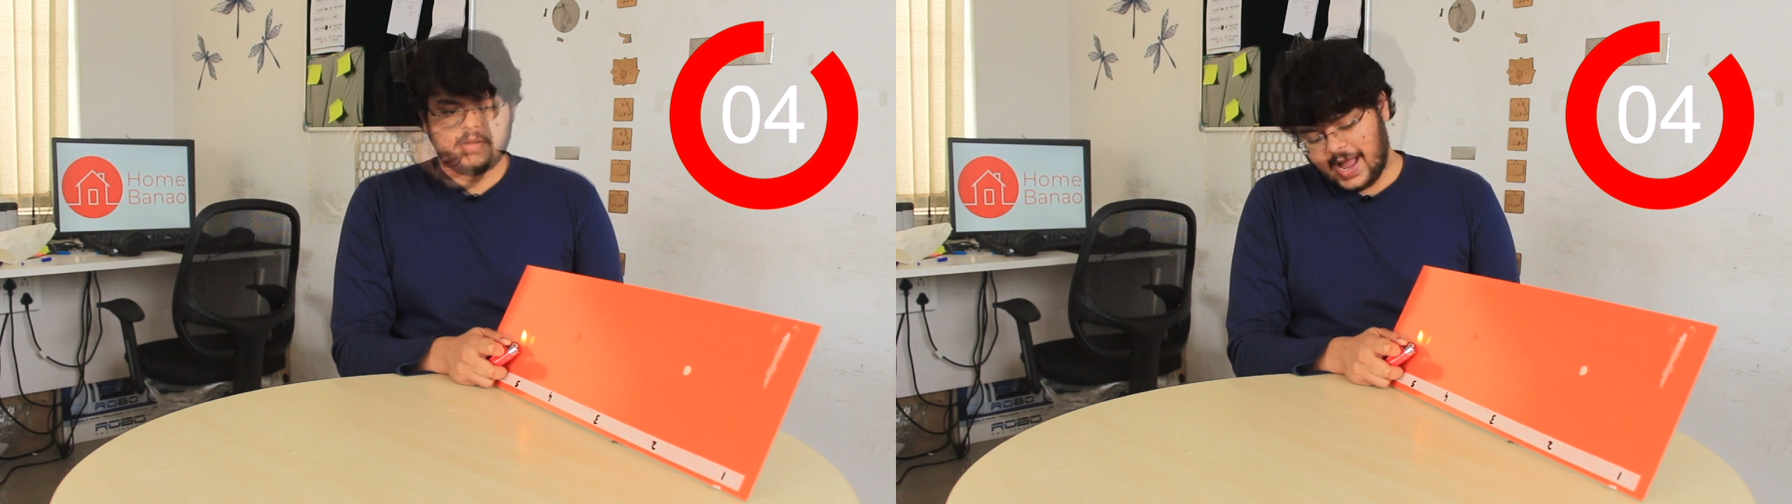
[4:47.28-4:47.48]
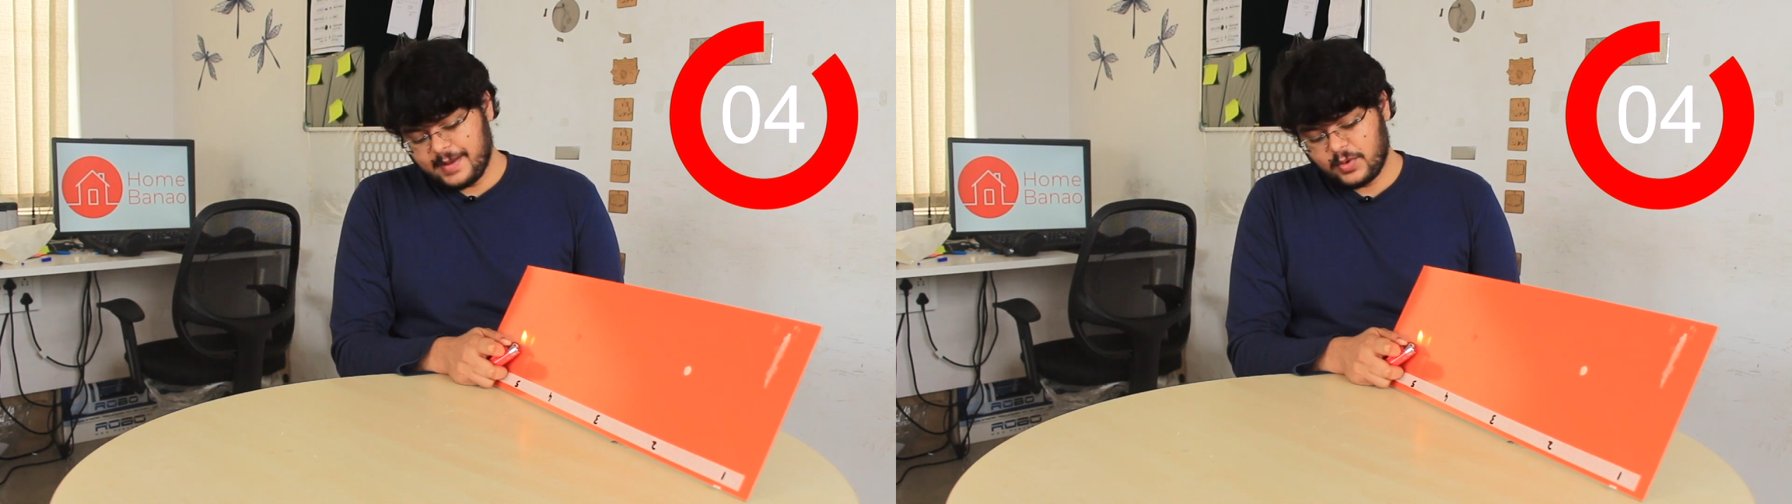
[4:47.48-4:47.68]

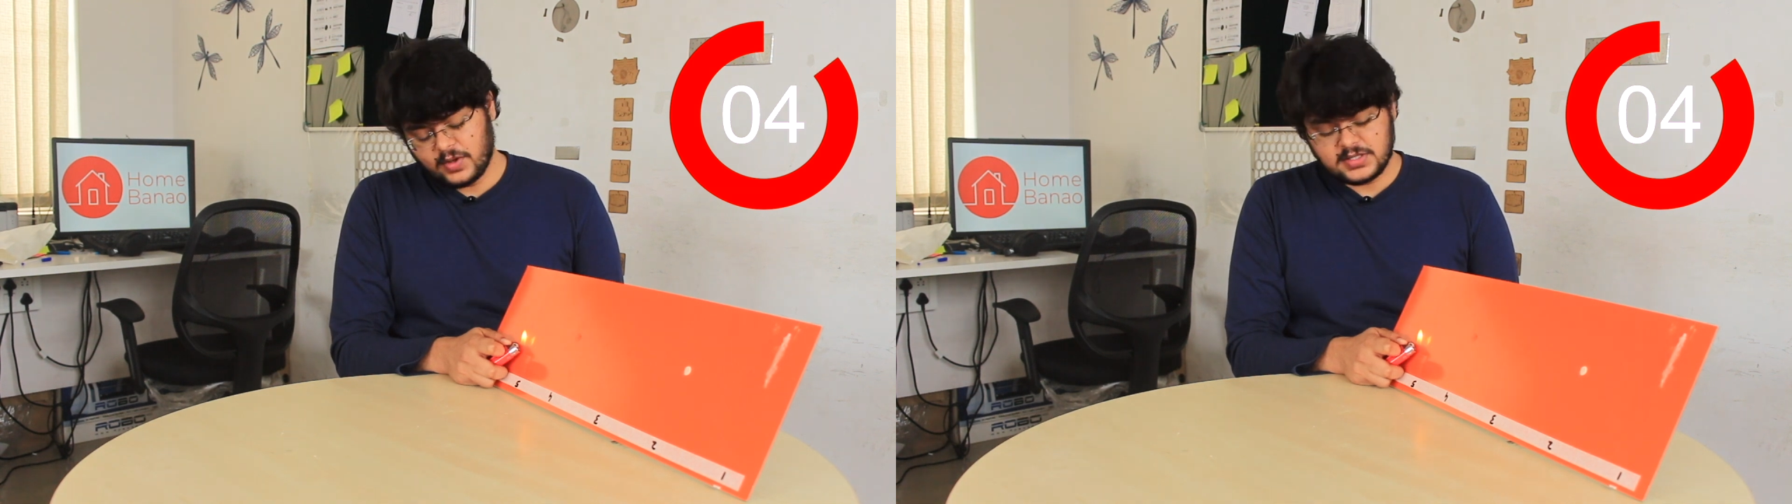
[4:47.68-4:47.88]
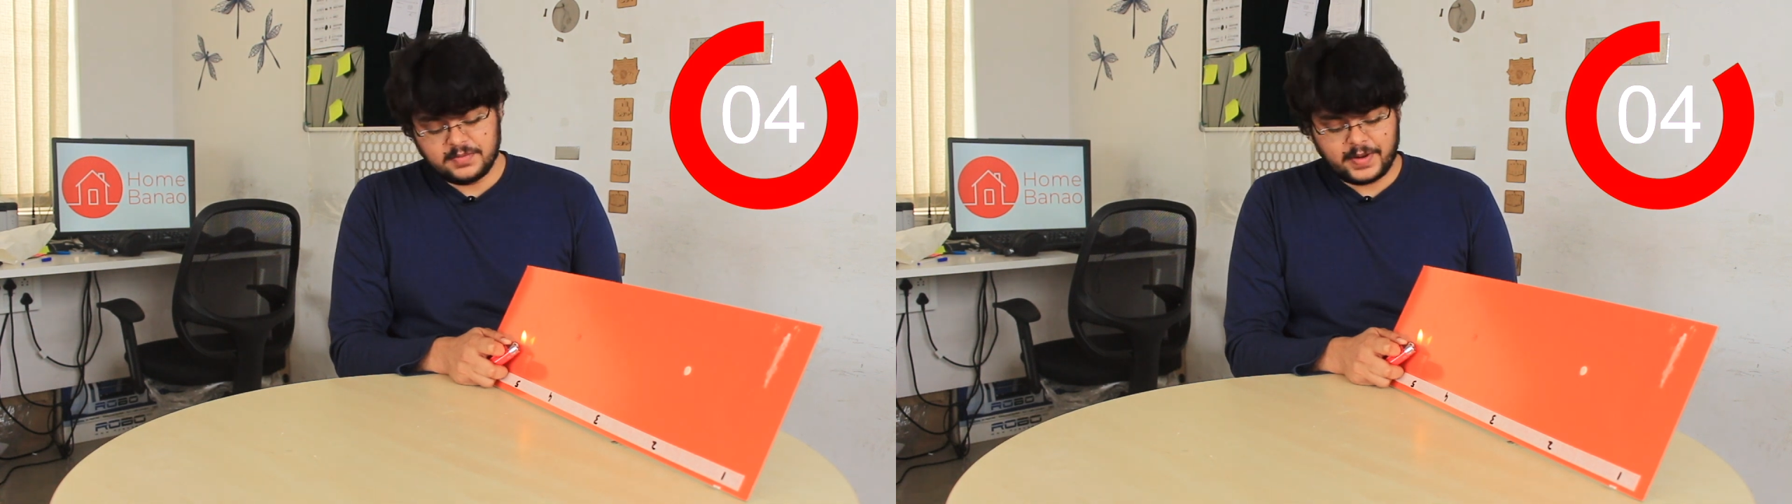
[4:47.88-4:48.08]
I am
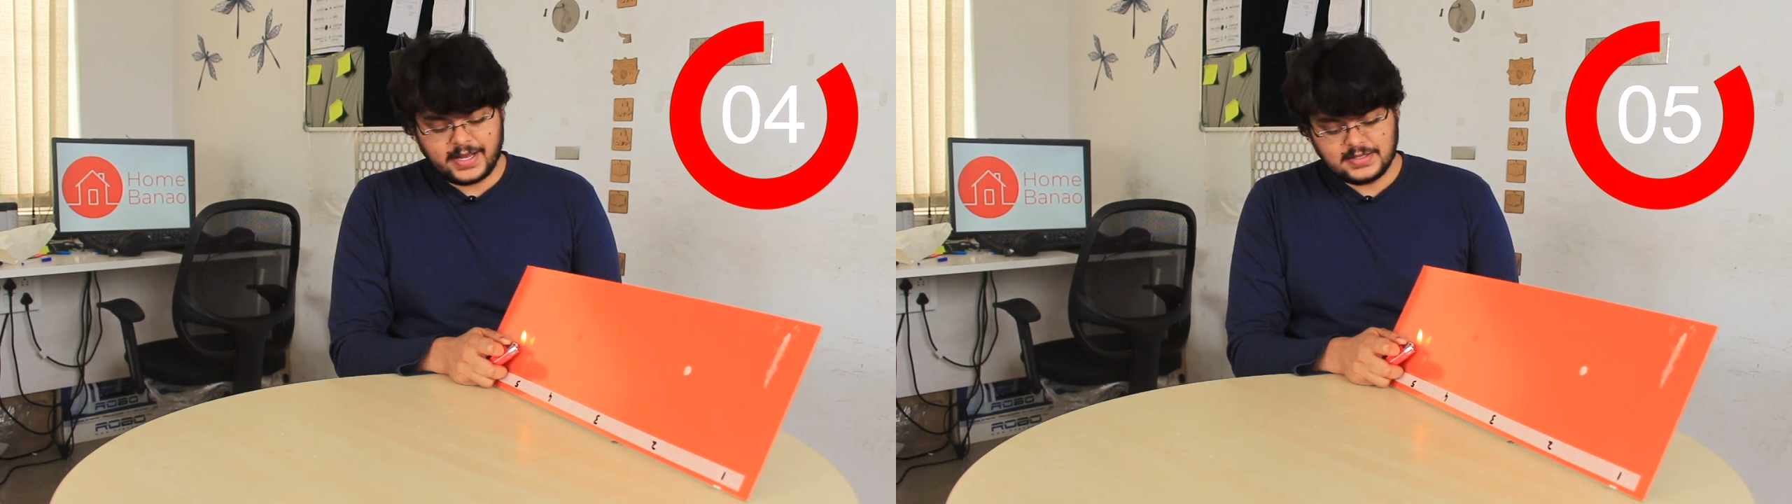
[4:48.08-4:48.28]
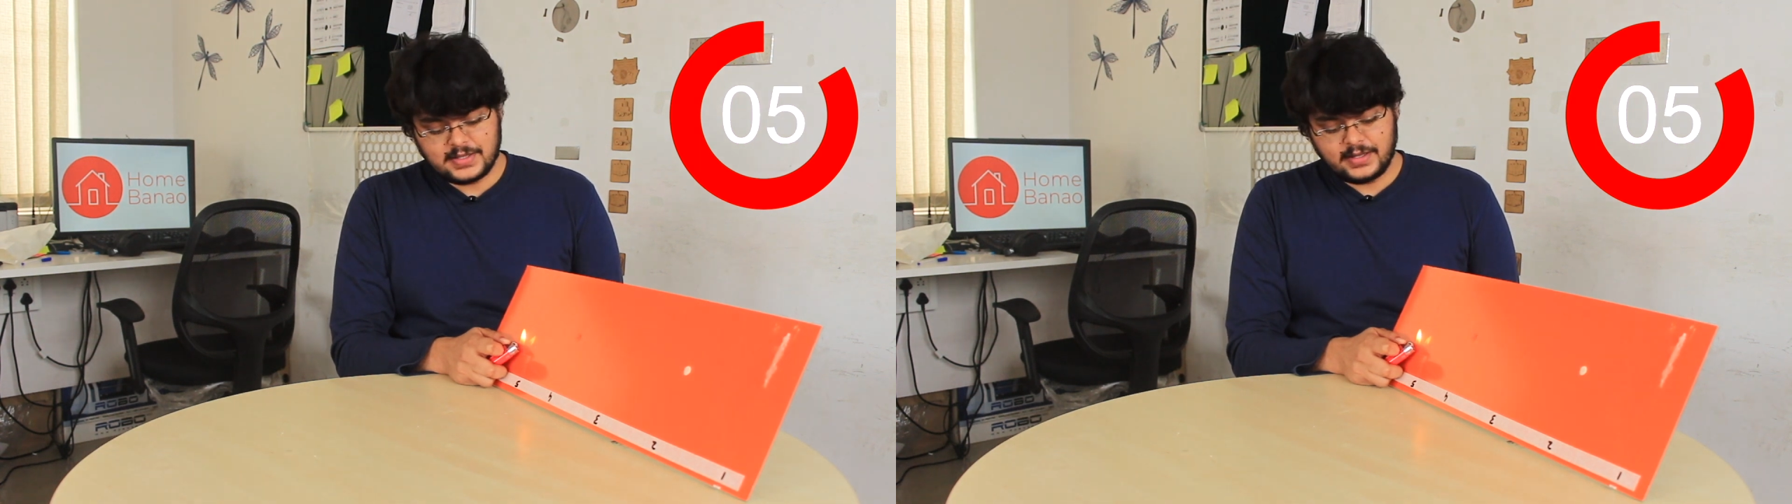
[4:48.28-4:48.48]
not
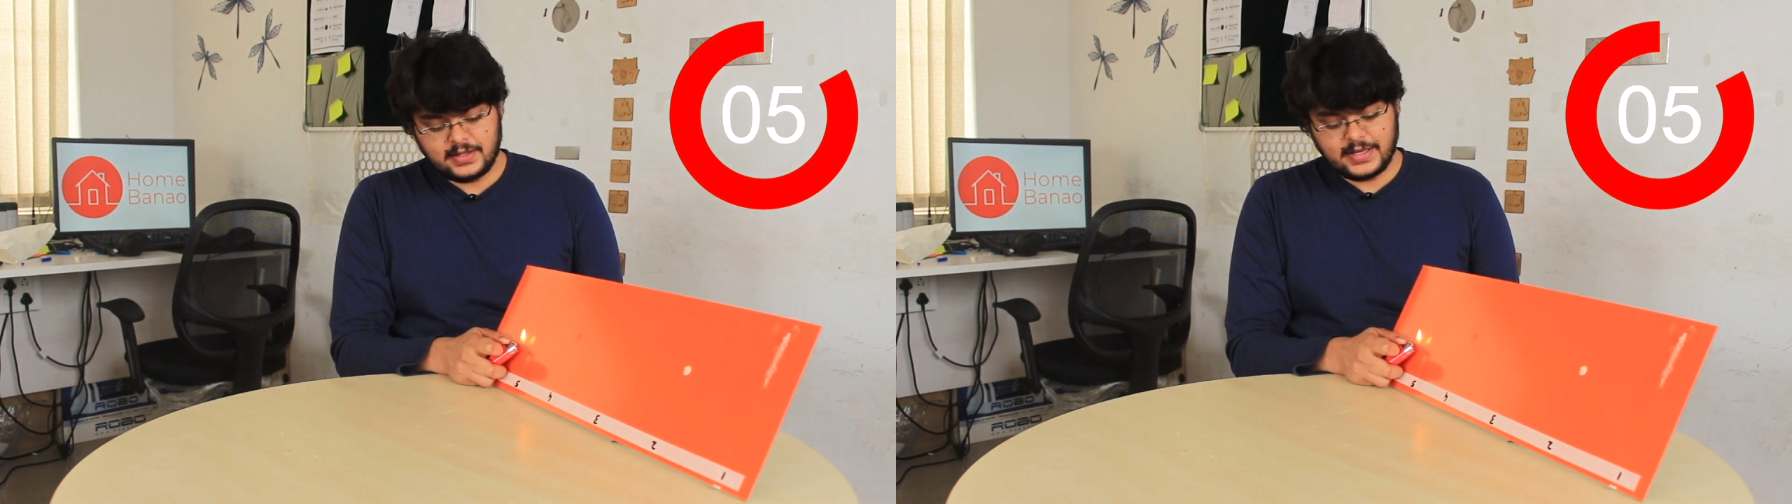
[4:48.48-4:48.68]
surprised that